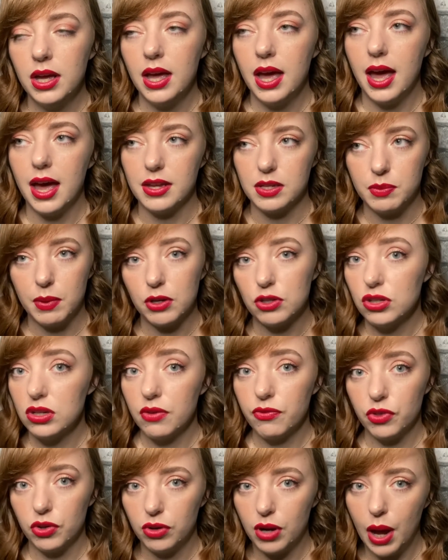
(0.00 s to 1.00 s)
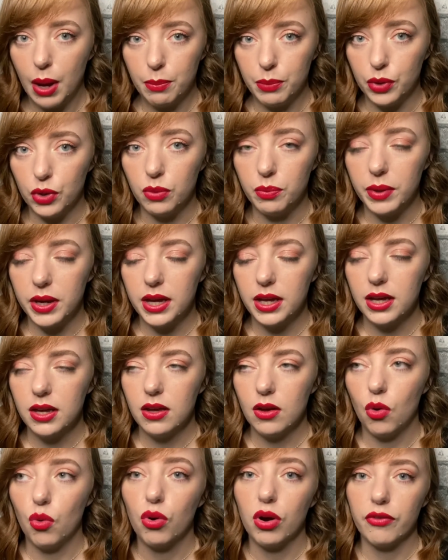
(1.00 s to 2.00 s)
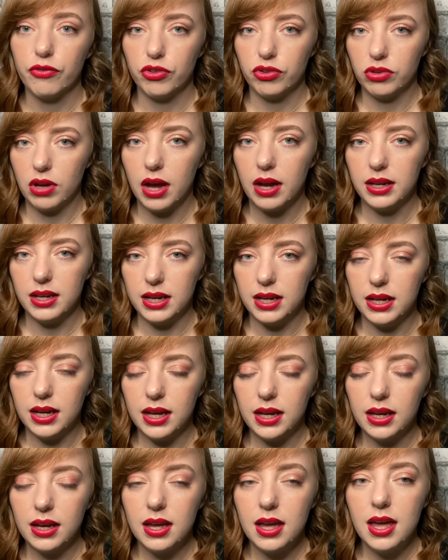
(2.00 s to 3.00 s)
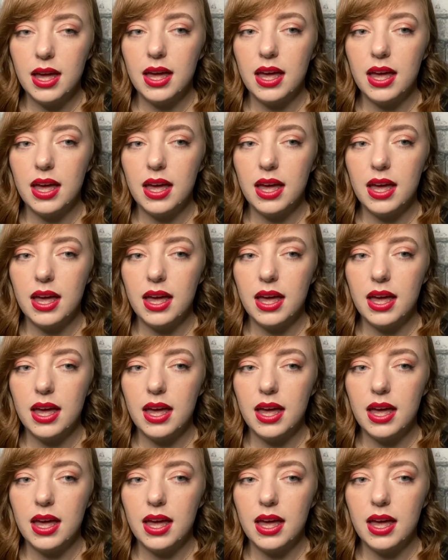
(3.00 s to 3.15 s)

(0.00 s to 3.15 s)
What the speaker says: especially if they're not pooping or if they're not eating.